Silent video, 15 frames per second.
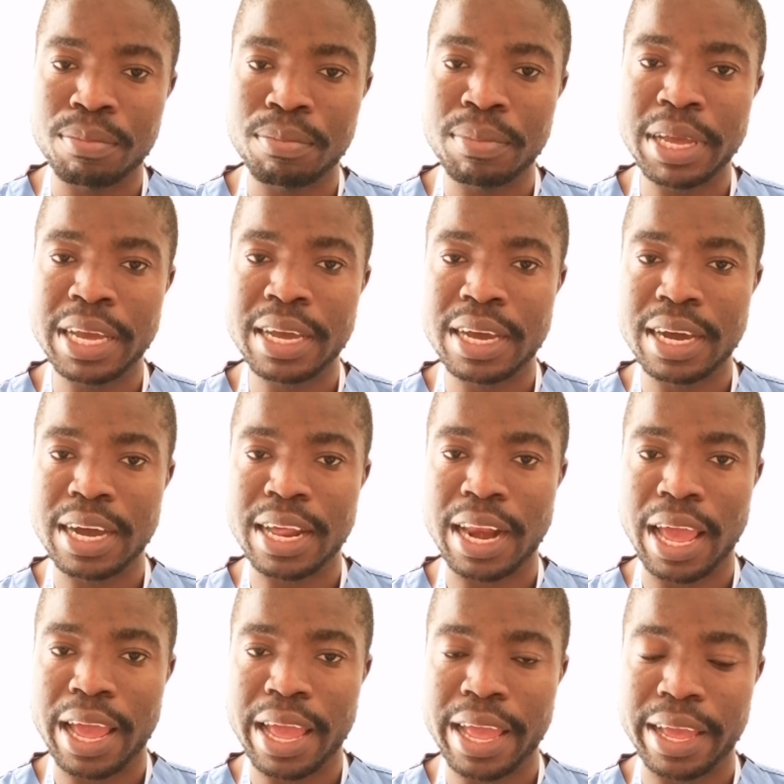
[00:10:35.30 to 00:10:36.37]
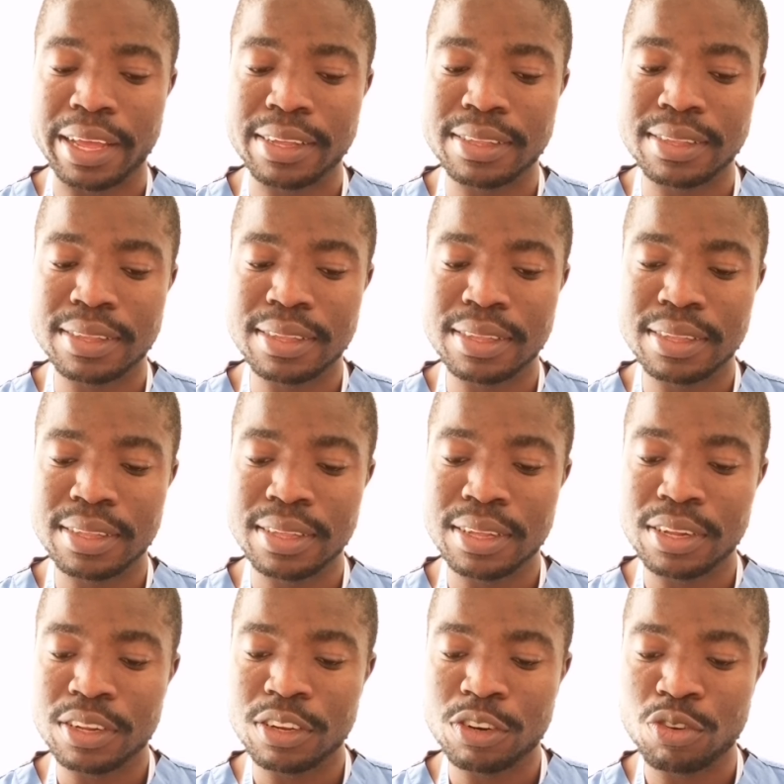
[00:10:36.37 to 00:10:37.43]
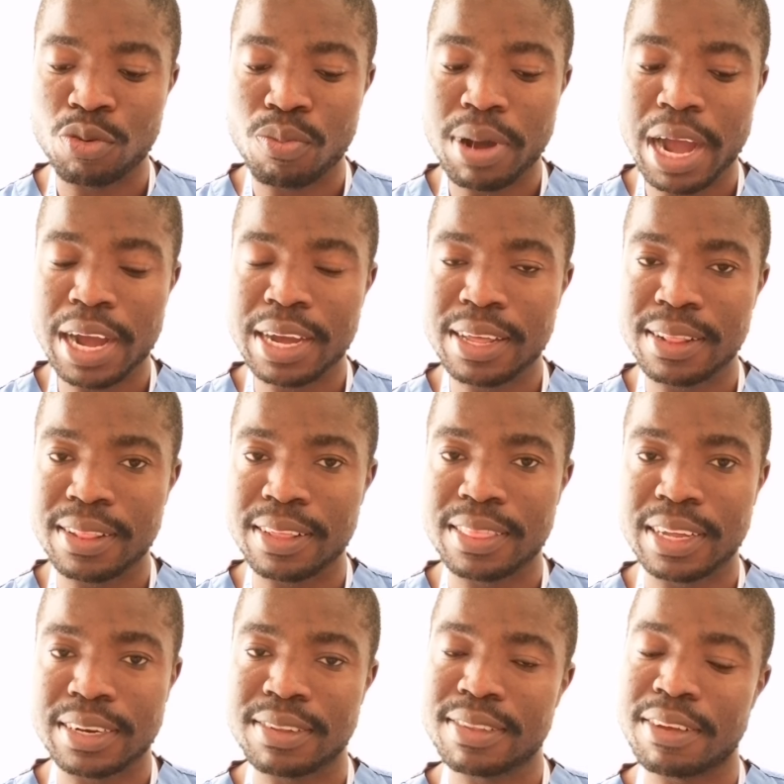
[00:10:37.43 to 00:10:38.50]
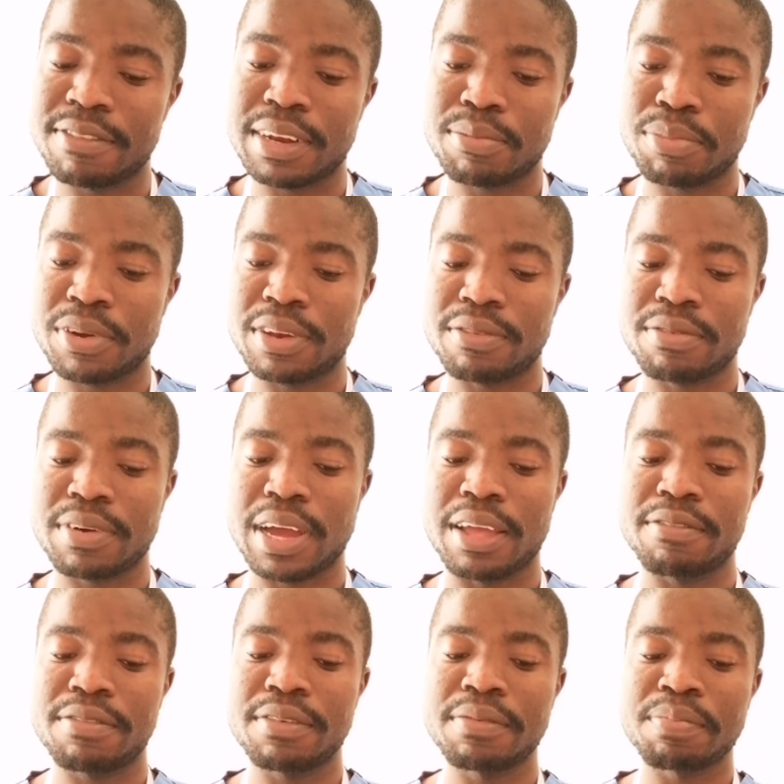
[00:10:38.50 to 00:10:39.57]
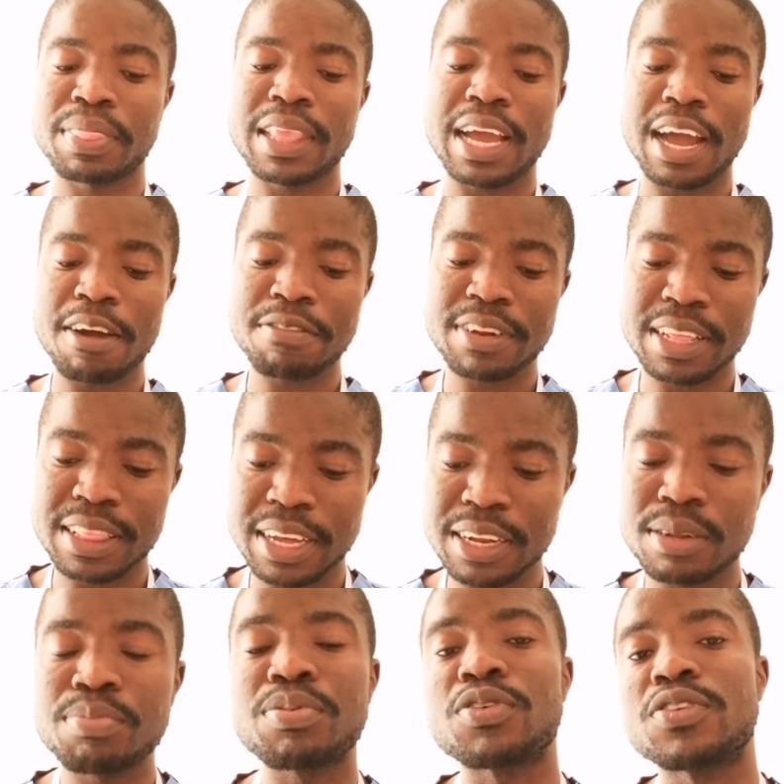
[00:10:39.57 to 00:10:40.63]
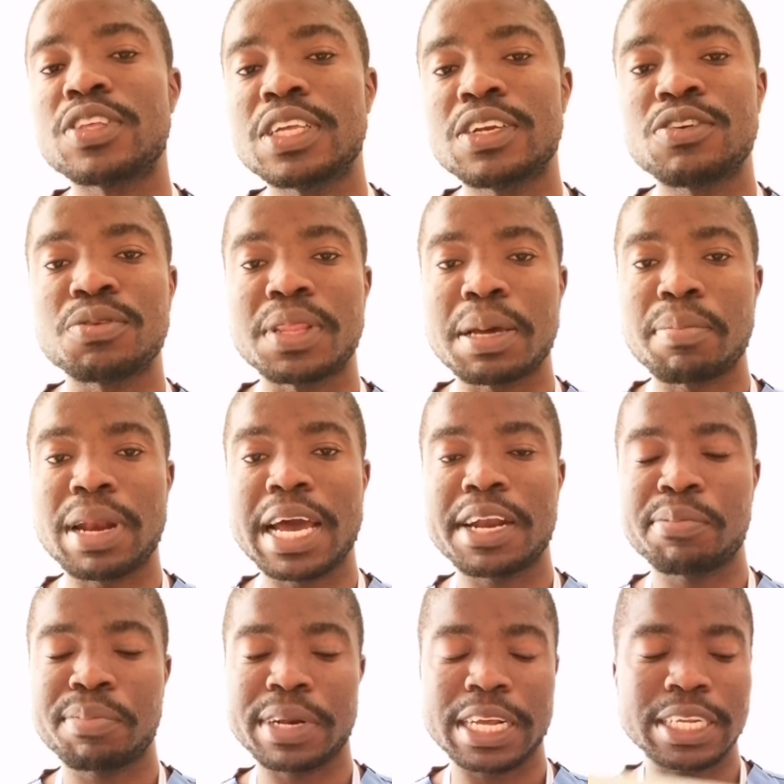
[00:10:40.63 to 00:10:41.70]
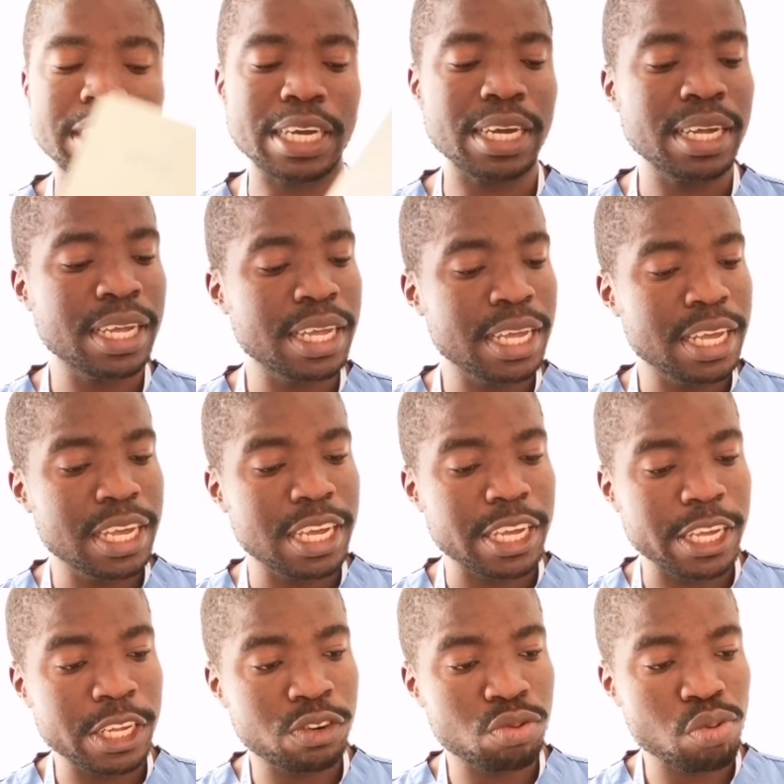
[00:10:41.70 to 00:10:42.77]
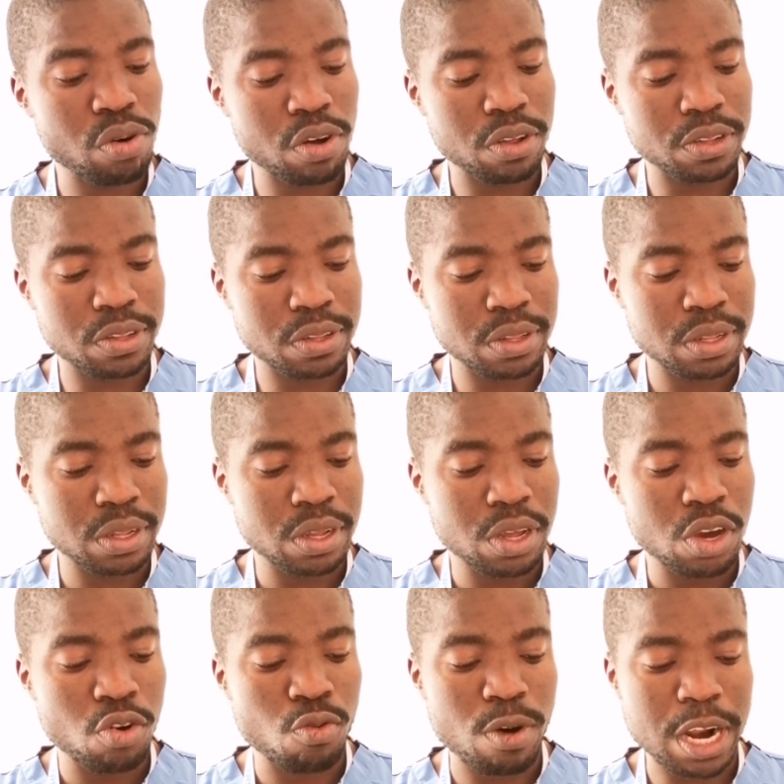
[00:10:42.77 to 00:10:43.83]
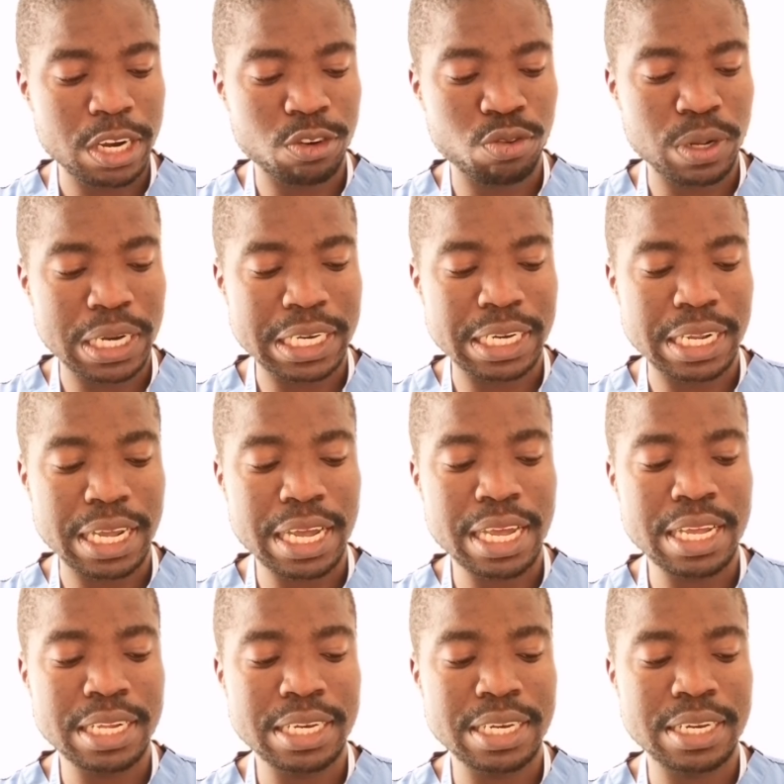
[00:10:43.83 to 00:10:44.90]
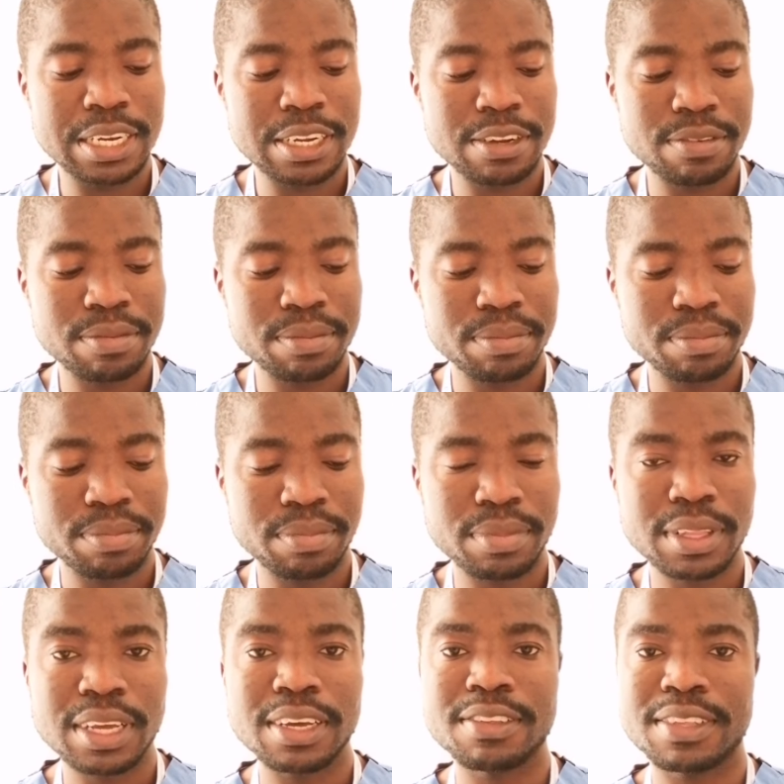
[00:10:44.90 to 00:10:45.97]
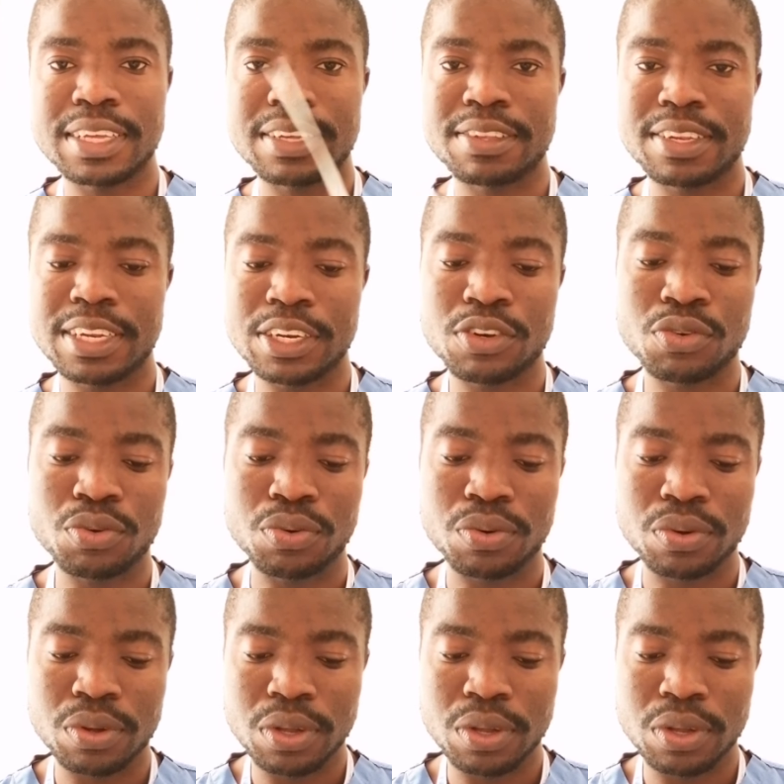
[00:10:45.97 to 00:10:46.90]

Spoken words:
make an X to mark the 37.5. After that, proceed to the blood pressure. It was 128/62.